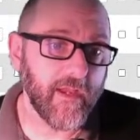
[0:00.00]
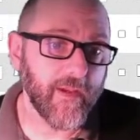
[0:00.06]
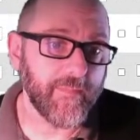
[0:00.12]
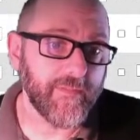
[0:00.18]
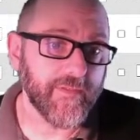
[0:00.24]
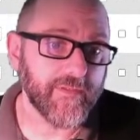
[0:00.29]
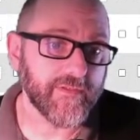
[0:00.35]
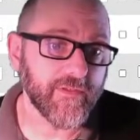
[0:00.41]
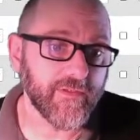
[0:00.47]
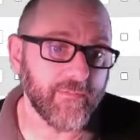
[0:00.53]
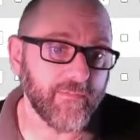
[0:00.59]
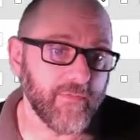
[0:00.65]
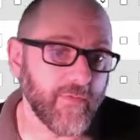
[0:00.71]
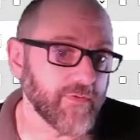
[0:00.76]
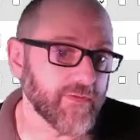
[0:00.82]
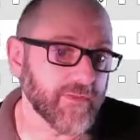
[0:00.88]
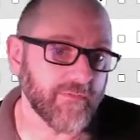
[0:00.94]
These are
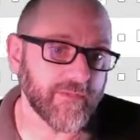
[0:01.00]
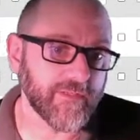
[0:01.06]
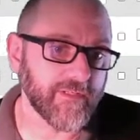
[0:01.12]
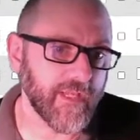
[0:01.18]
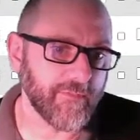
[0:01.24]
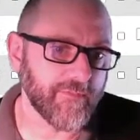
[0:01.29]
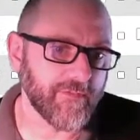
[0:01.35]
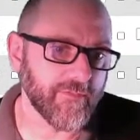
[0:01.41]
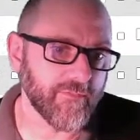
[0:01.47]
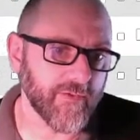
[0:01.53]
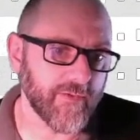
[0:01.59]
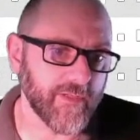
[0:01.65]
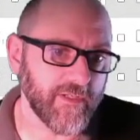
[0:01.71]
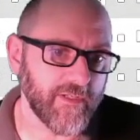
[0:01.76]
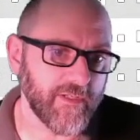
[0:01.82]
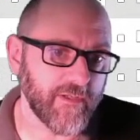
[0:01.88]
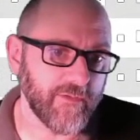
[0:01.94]
most of the types that we're
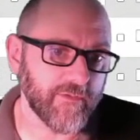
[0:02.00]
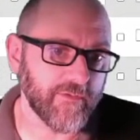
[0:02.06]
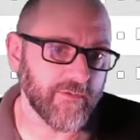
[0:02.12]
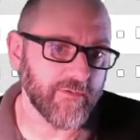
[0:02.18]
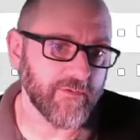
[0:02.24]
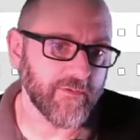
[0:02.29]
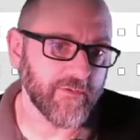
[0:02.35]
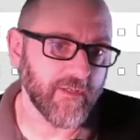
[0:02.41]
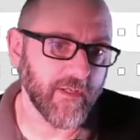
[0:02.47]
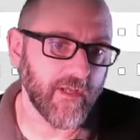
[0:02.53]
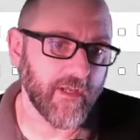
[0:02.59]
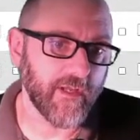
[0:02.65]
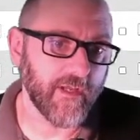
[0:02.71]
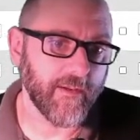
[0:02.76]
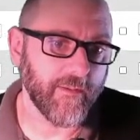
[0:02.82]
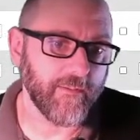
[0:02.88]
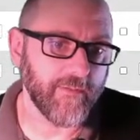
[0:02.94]
going to use.
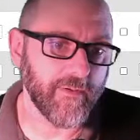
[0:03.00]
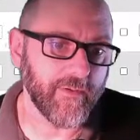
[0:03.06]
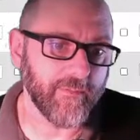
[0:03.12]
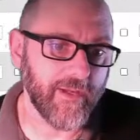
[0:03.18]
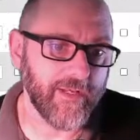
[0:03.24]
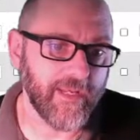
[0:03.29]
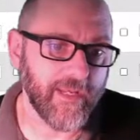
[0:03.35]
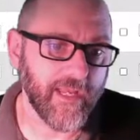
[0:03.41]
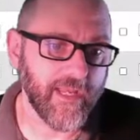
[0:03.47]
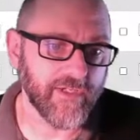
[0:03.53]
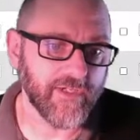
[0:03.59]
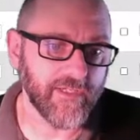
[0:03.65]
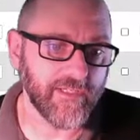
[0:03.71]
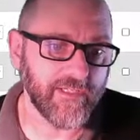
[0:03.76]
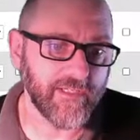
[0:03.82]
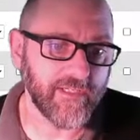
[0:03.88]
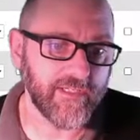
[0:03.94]
You might
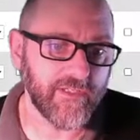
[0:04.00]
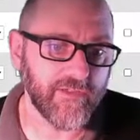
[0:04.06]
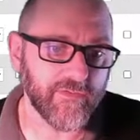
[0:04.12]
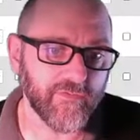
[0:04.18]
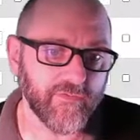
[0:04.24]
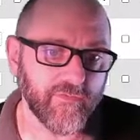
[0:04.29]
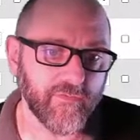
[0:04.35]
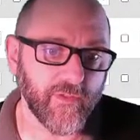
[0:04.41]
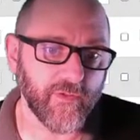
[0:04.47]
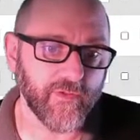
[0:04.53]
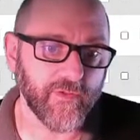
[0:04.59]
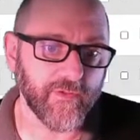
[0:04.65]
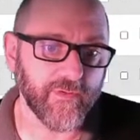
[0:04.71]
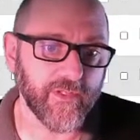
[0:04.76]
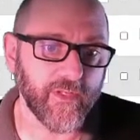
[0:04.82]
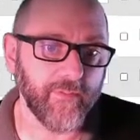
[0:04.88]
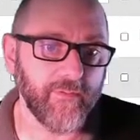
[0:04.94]
occasionally need to use float or
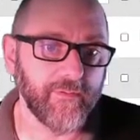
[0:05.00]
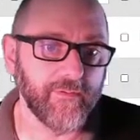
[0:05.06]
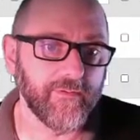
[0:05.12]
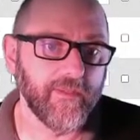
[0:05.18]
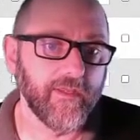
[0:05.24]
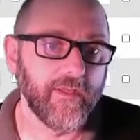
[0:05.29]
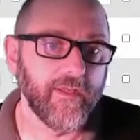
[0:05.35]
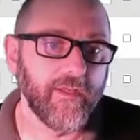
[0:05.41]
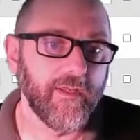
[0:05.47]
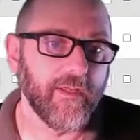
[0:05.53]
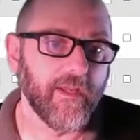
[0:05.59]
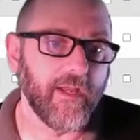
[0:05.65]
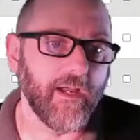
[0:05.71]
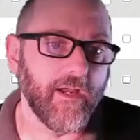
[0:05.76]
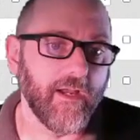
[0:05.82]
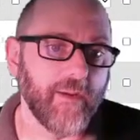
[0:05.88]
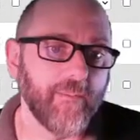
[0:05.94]
double,
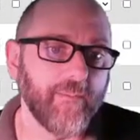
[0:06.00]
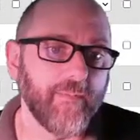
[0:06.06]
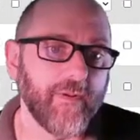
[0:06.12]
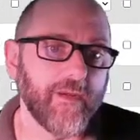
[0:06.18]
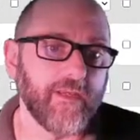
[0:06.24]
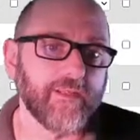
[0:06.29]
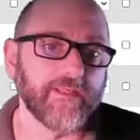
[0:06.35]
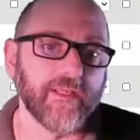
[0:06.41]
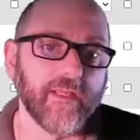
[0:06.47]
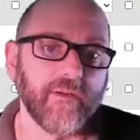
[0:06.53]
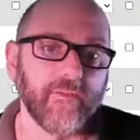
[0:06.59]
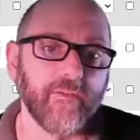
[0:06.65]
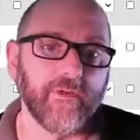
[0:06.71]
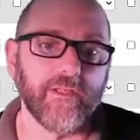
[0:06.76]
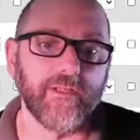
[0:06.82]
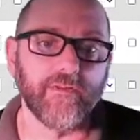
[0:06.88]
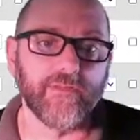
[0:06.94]
but we're
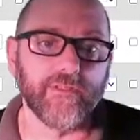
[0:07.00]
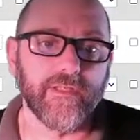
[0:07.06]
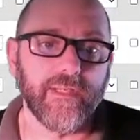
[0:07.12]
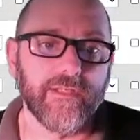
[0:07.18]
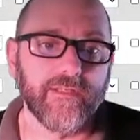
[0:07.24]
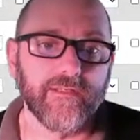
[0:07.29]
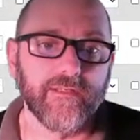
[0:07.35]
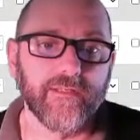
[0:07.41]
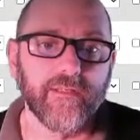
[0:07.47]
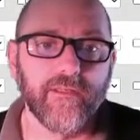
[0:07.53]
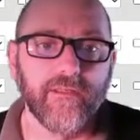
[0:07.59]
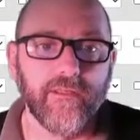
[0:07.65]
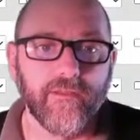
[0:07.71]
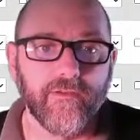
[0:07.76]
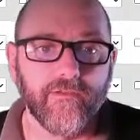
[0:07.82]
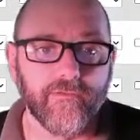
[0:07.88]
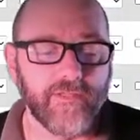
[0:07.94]
going to use int
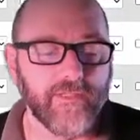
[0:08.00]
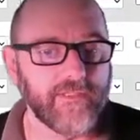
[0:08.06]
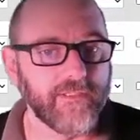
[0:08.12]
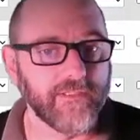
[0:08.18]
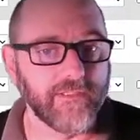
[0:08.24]
for this. It's